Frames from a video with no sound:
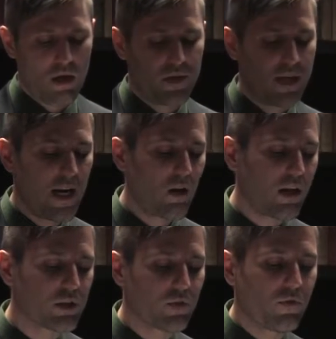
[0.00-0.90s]
The
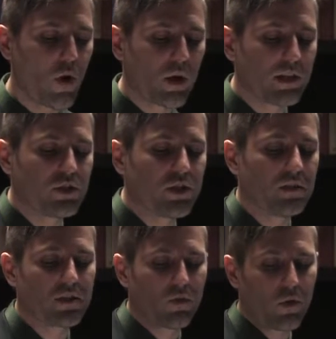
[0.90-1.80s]
narrator's focus
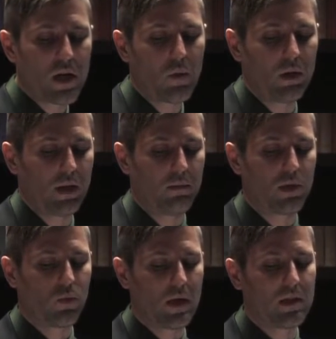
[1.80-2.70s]
shifts frequently
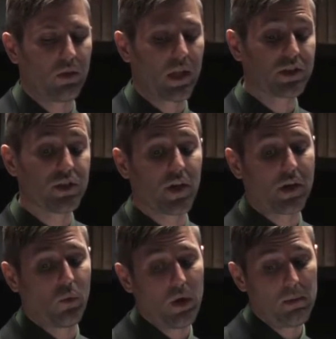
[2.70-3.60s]
between the
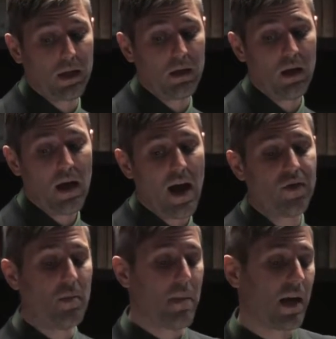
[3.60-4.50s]
legendary women
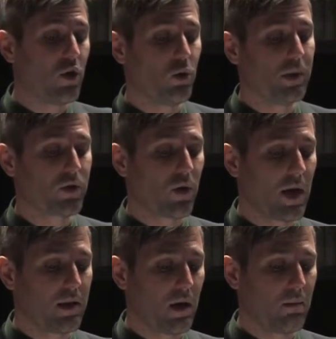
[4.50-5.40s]
and the men who
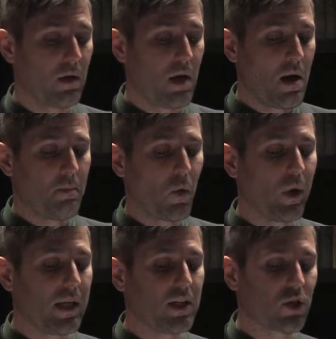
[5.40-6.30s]
betray them. But
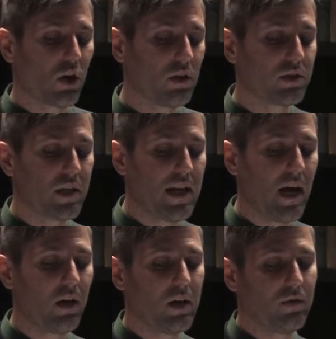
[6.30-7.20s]
when he turns the
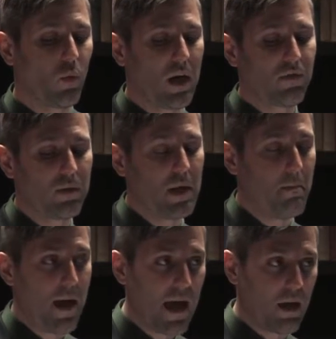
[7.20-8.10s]
narrative away from the
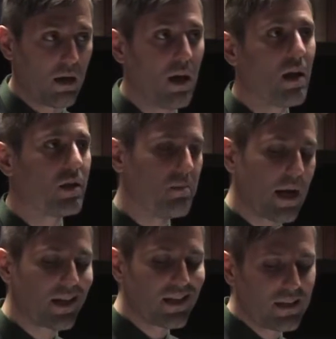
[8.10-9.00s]

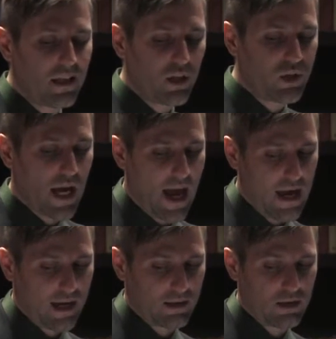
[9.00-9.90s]
men continue to
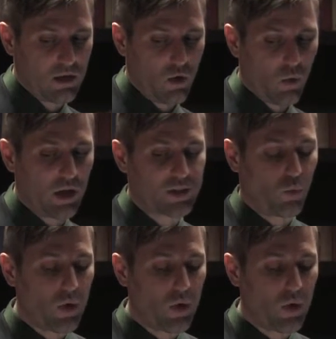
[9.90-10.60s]
act, whereas